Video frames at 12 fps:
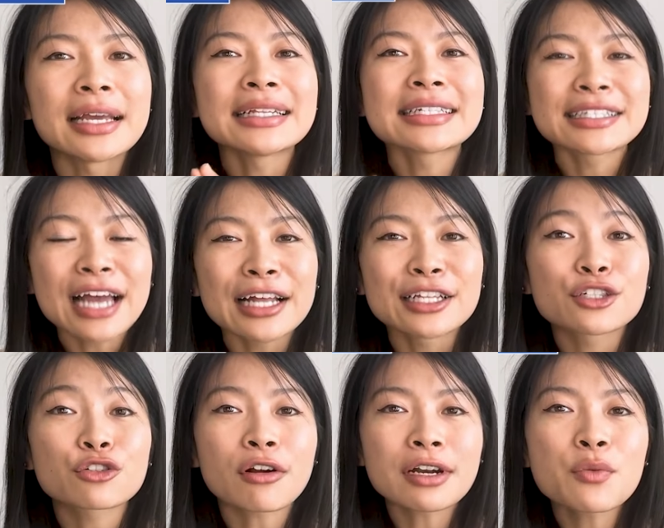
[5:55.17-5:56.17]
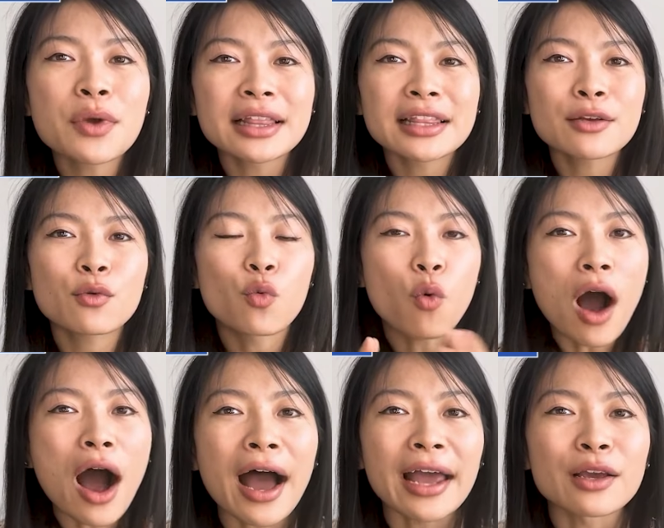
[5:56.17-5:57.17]
Instead, starting with the
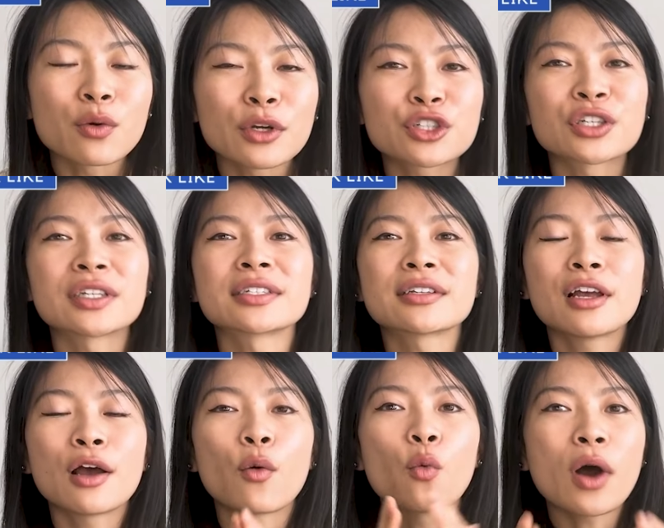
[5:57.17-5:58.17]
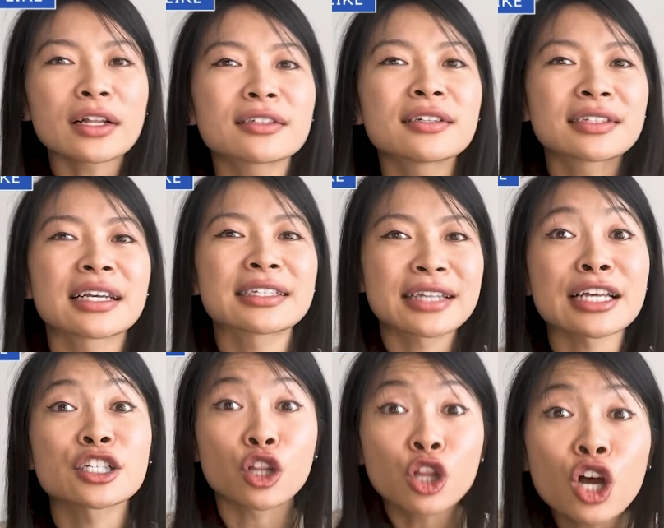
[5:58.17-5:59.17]
why, which is what does
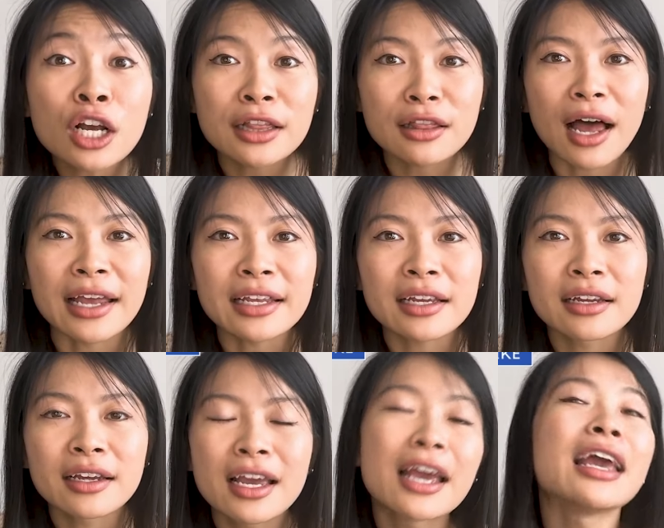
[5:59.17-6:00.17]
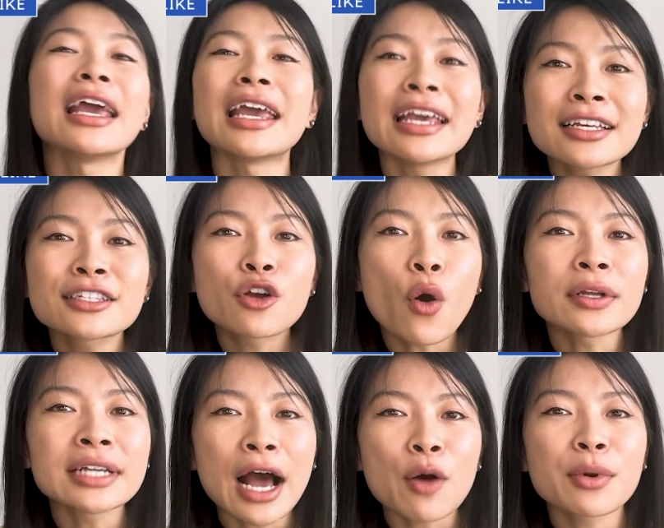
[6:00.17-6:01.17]
success look like, is going
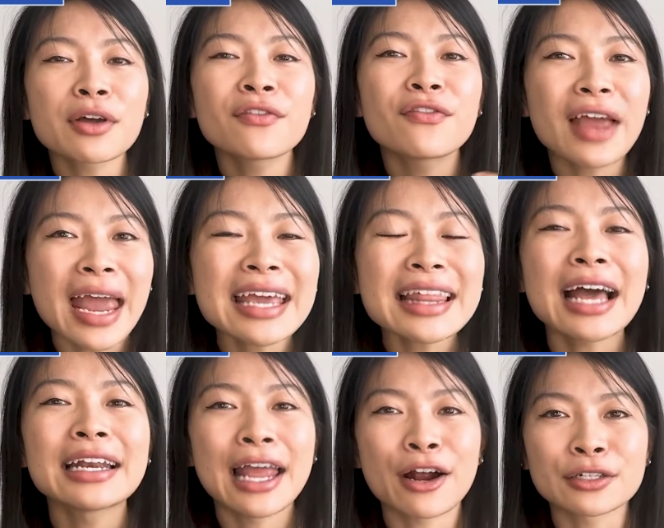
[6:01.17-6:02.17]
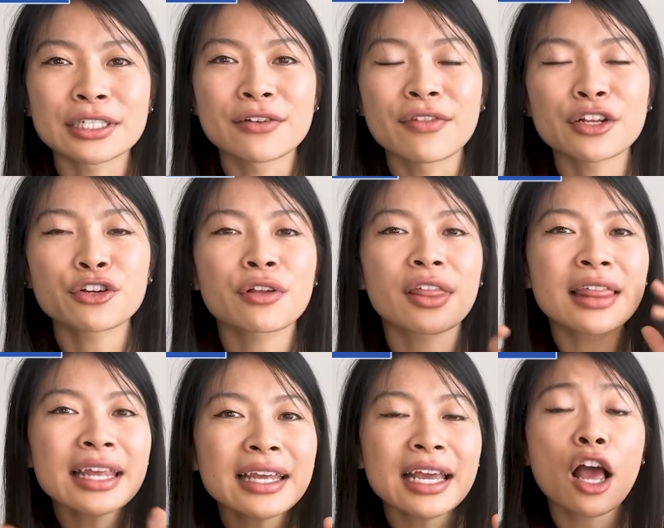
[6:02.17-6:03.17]
to help convey that narrative you're
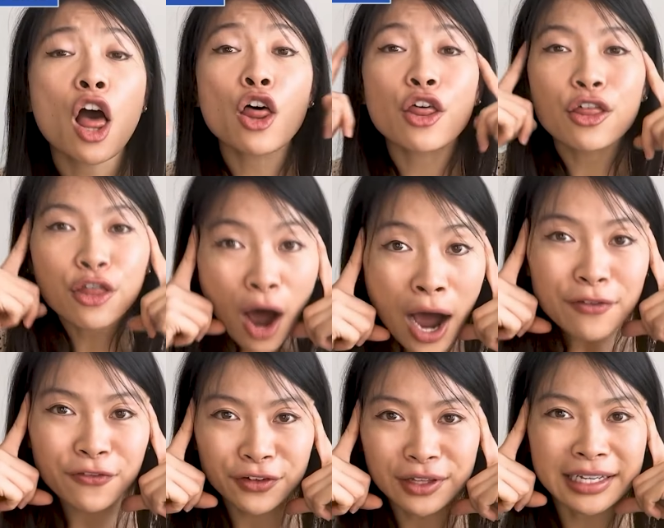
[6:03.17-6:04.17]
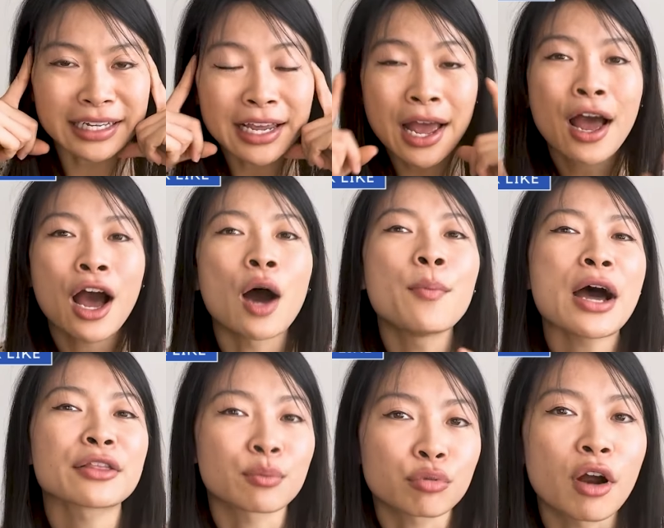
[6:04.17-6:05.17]
thinking thoughtfully
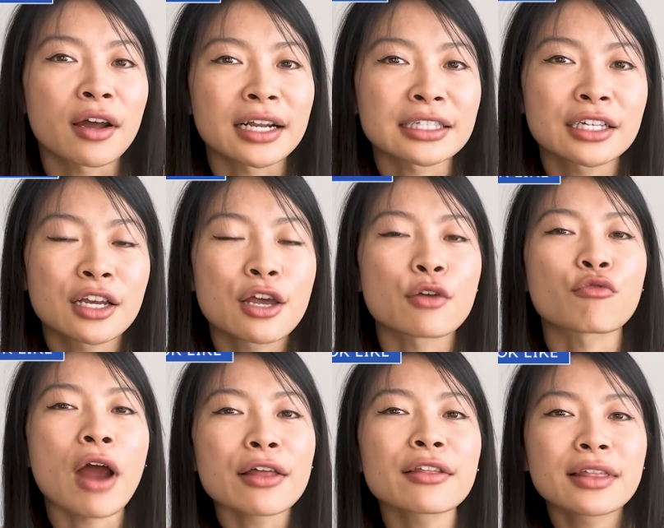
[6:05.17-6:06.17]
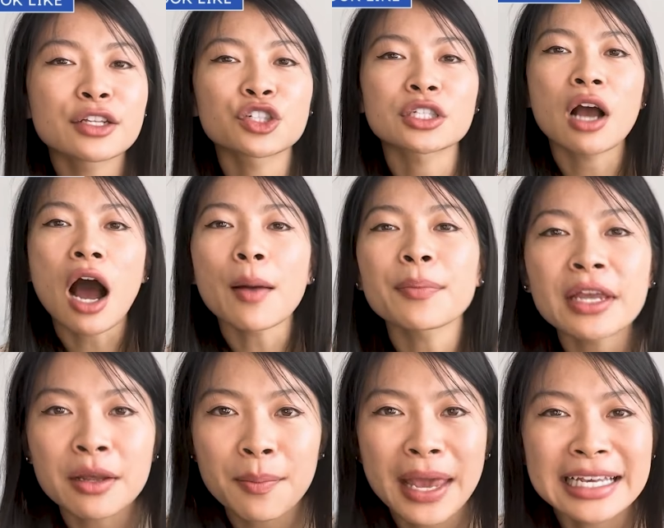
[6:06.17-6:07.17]
about the product rather than just
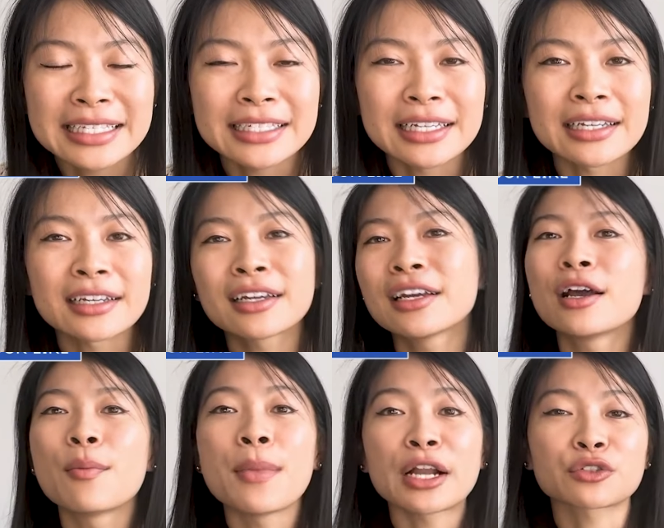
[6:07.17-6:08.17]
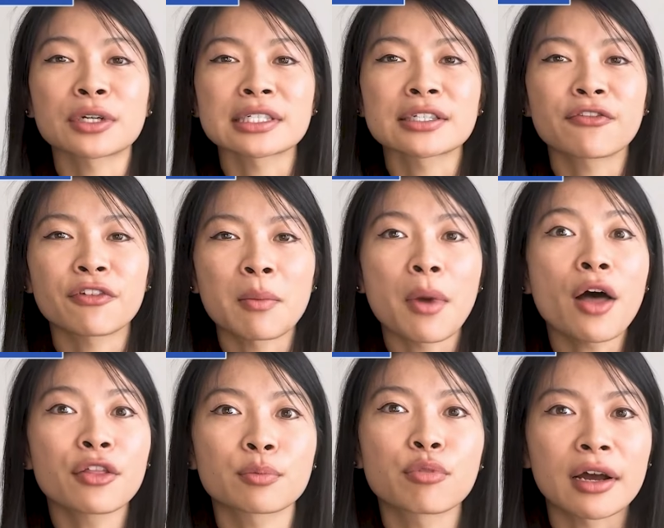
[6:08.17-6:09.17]
copying and pasting metrics from
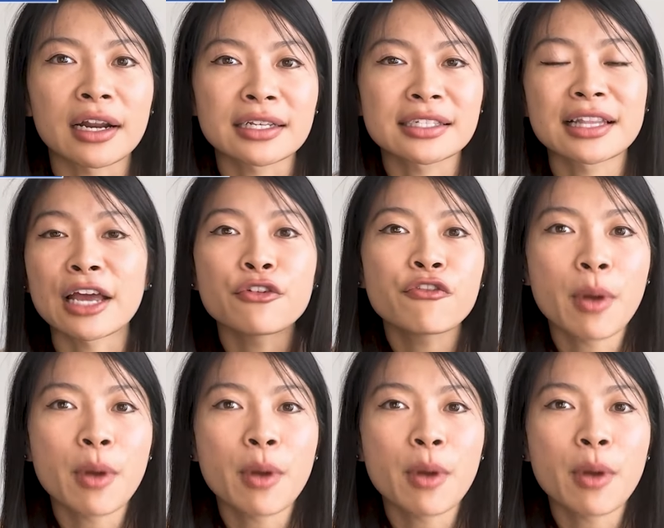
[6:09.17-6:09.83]
other products that you've